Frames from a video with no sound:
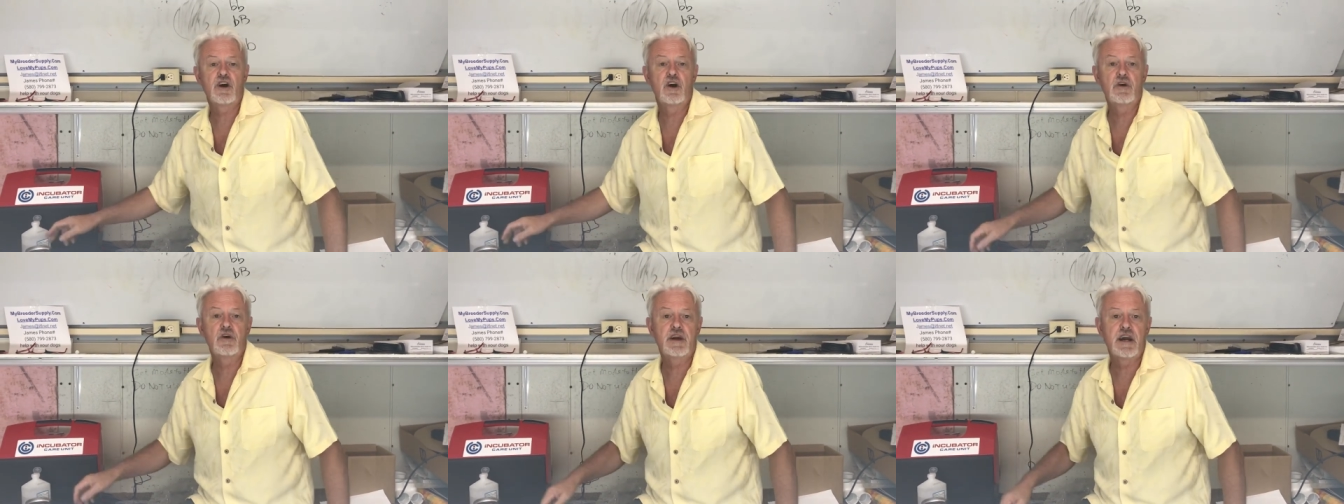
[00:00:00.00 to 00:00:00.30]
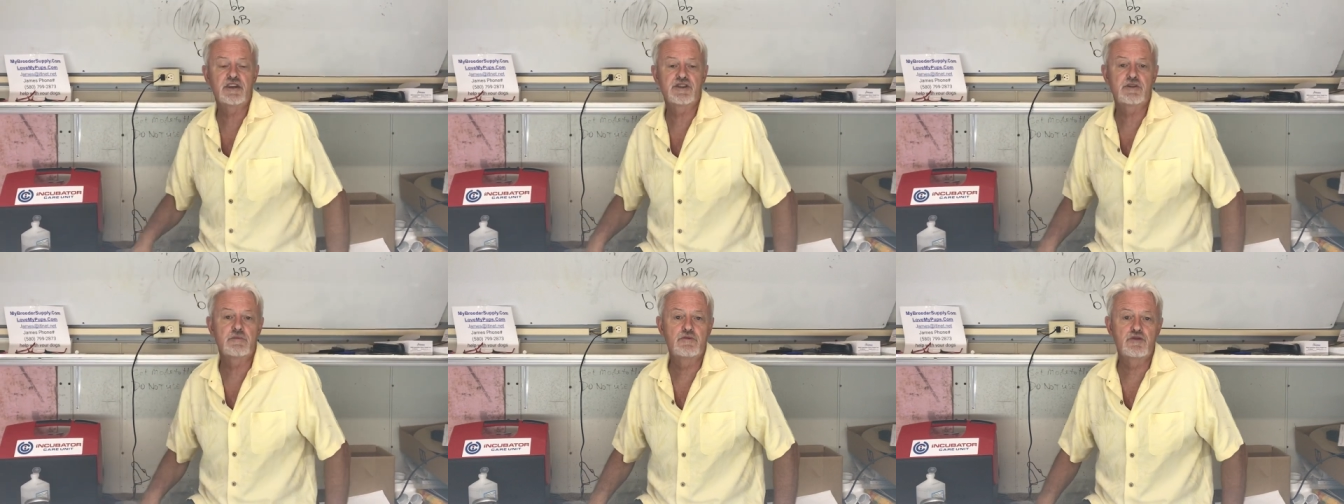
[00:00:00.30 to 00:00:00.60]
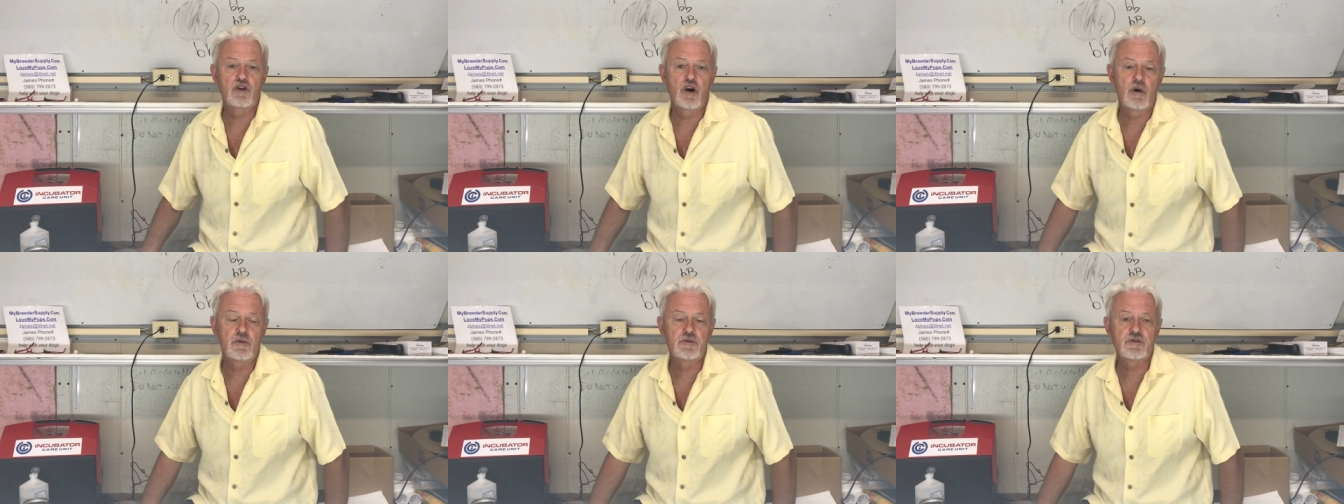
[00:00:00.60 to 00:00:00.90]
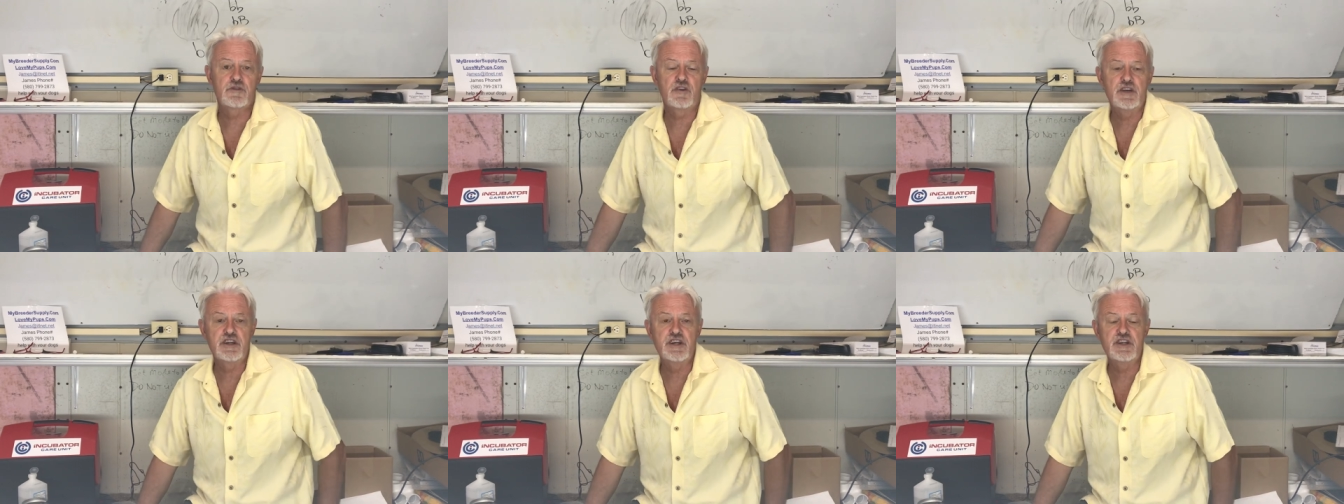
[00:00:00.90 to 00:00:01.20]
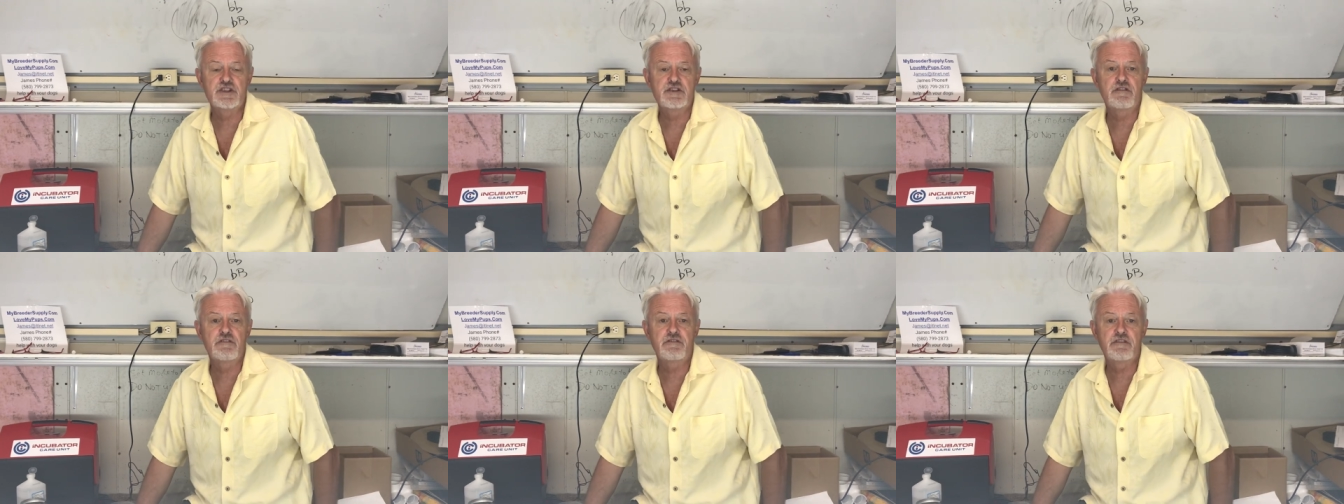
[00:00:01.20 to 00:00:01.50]
go get some drops for a
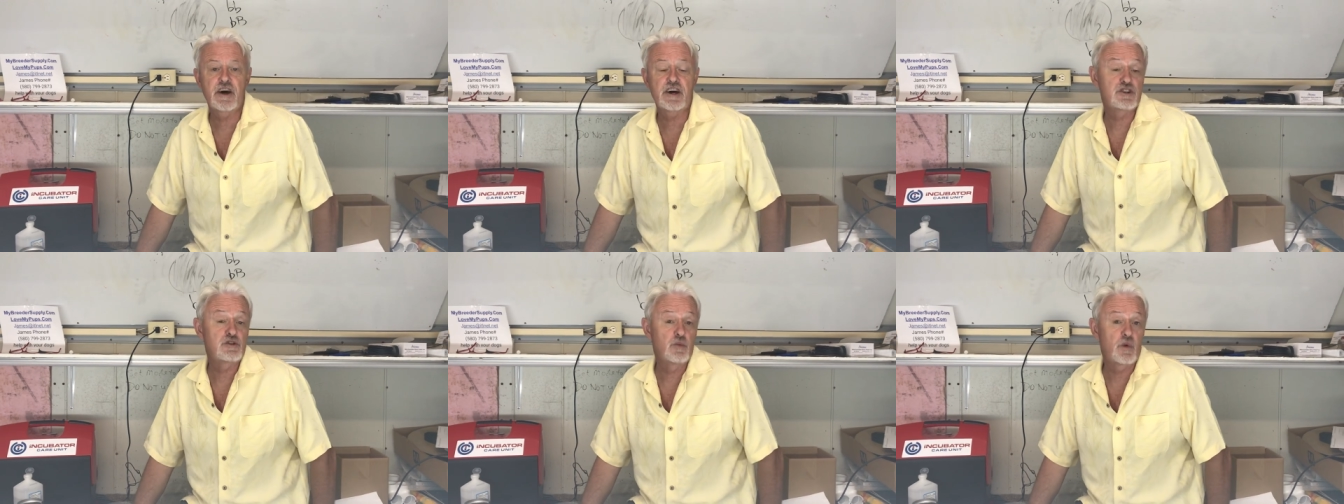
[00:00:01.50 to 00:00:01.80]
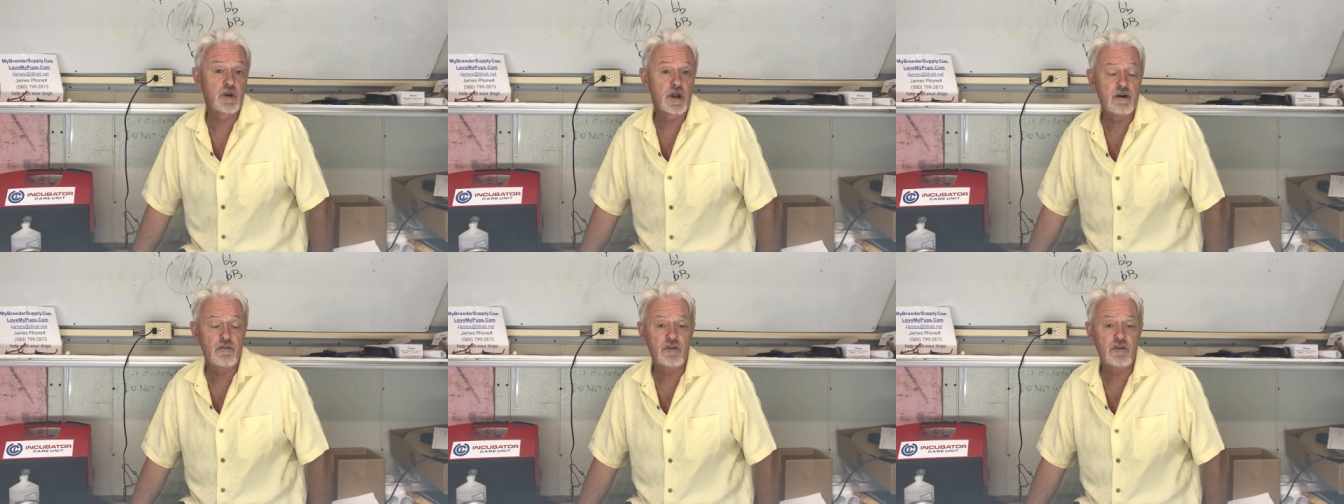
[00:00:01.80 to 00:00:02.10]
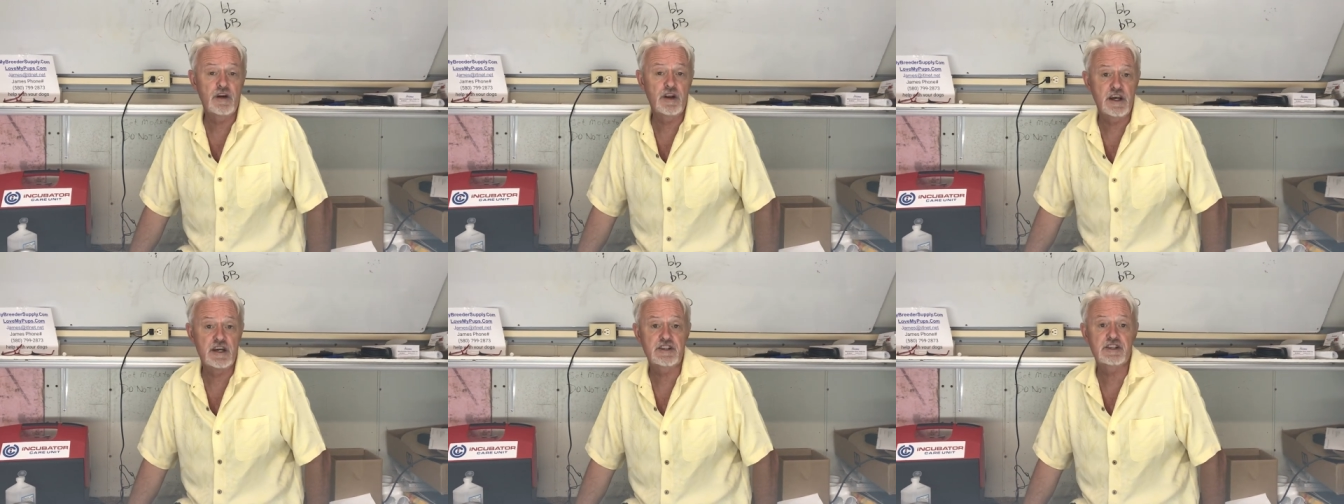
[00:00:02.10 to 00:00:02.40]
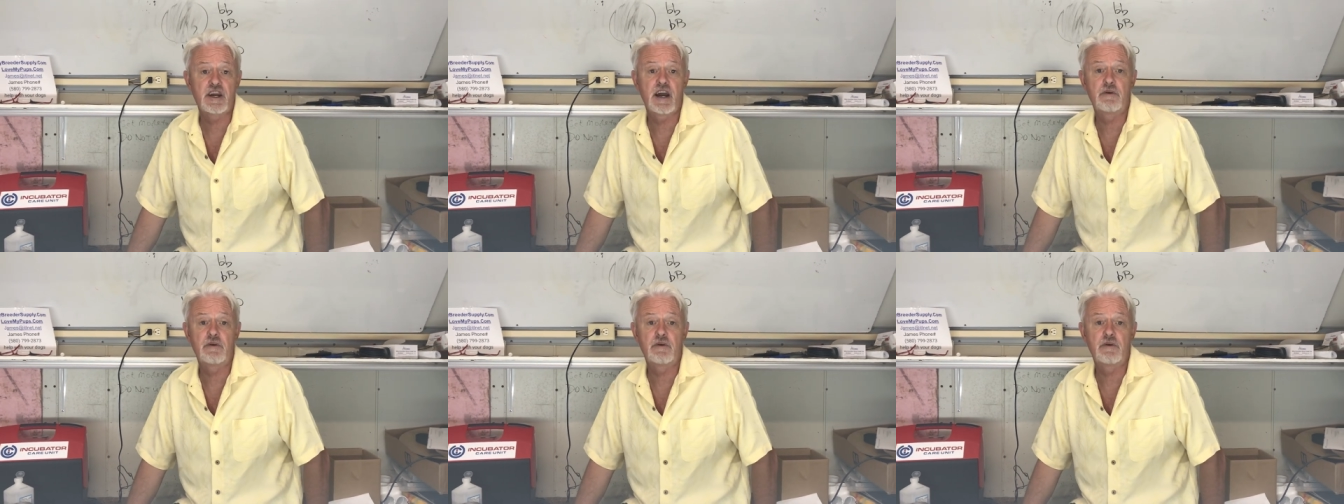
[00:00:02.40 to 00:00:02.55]
yeast infection, whatever it is,